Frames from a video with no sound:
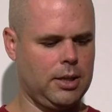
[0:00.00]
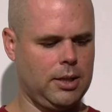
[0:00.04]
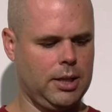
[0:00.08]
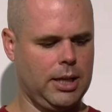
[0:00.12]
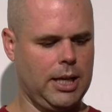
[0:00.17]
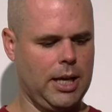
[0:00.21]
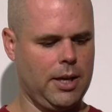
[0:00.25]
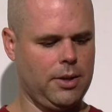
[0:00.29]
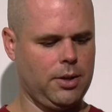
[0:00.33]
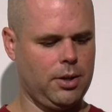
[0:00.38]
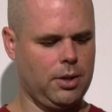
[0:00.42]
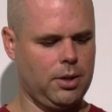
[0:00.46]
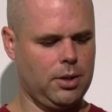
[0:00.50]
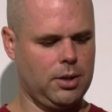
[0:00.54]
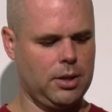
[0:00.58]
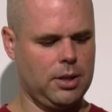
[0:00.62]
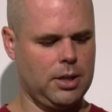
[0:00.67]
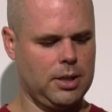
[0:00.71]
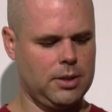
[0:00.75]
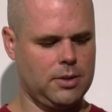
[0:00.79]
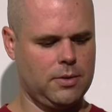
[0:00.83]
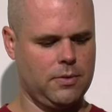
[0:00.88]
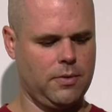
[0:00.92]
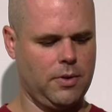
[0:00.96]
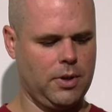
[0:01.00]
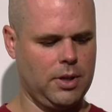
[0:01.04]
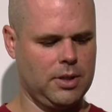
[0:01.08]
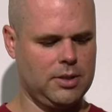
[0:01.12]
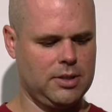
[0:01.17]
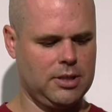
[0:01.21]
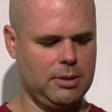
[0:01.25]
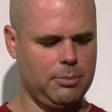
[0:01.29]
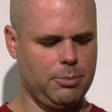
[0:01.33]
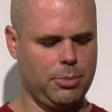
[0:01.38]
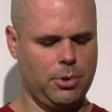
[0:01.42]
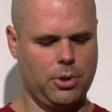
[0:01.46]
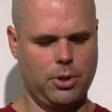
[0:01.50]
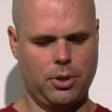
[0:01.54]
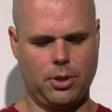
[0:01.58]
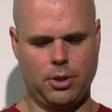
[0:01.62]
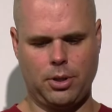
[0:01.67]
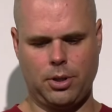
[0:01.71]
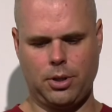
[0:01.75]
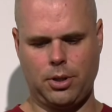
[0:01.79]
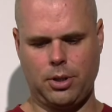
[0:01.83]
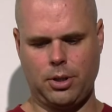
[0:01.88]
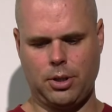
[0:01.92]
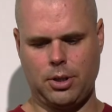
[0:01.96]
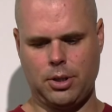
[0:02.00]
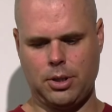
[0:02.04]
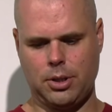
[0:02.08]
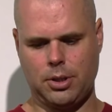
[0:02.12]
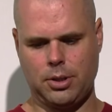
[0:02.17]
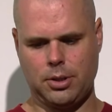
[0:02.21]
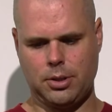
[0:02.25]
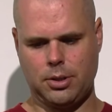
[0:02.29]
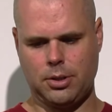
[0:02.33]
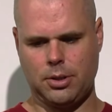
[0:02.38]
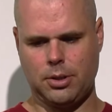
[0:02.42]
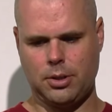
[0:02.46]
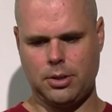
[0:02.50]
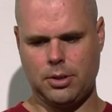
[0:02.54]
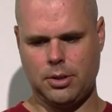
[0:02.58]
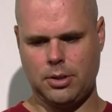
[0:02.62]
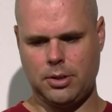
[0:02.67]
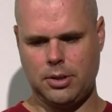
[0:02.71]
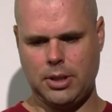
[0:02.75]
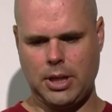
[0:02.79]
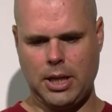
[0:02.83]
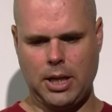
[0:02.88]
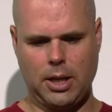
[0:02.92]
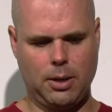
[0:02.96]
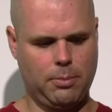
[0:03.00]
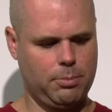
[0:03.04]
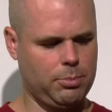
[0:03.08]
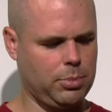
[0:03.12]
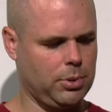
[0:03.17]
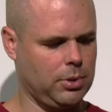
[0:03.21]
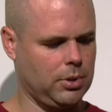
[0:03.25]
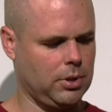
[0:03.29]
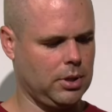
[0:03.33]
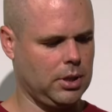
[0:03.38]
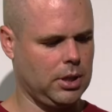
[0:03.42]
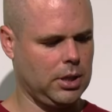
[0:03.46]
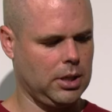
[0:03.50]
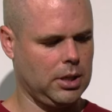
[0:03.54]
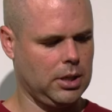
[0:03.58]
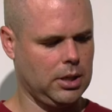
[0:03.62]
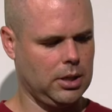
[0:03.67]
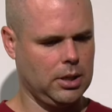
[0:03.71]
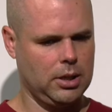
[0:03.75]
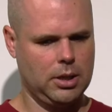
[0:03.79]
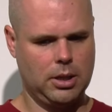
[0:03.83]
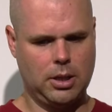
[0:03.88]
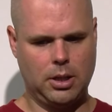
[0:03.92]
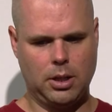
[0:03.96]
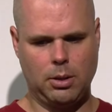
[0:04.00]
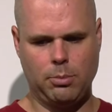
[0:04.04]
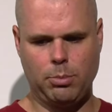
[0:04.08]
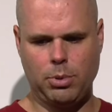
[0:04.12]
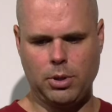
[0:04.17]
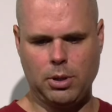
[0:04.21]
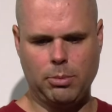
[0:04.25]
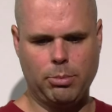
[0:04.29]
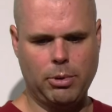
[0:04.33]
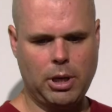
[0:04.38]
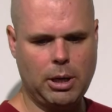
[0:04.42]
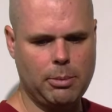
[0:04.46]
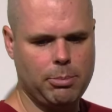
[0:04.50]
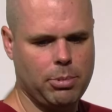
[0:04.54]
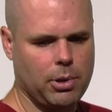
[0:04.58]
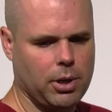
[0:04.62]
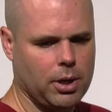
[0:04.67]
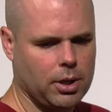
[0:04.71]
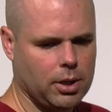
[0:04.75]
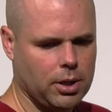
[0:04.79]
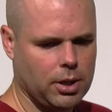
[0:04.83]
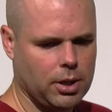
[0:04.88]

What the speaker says: together, it's a very similar setup. Put the bipod